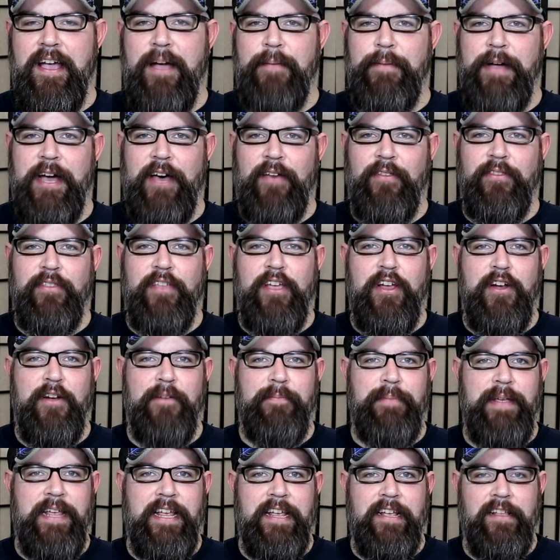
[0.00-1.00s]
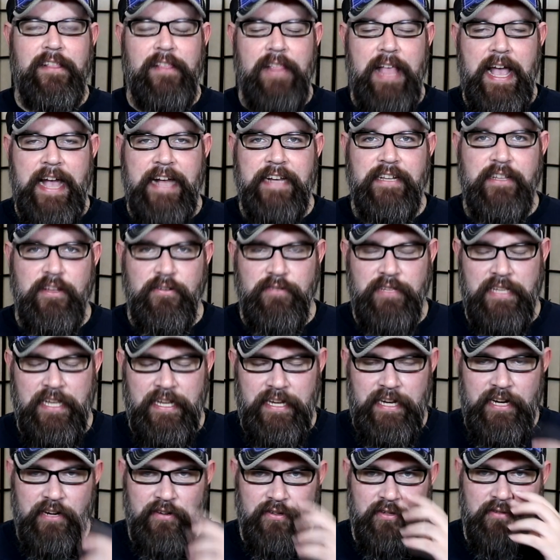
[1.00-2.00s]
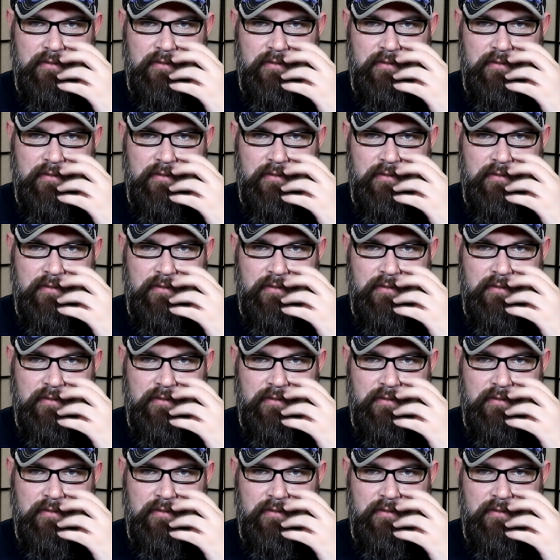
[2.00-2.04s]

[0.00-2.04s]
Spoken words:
about there being lactose in here,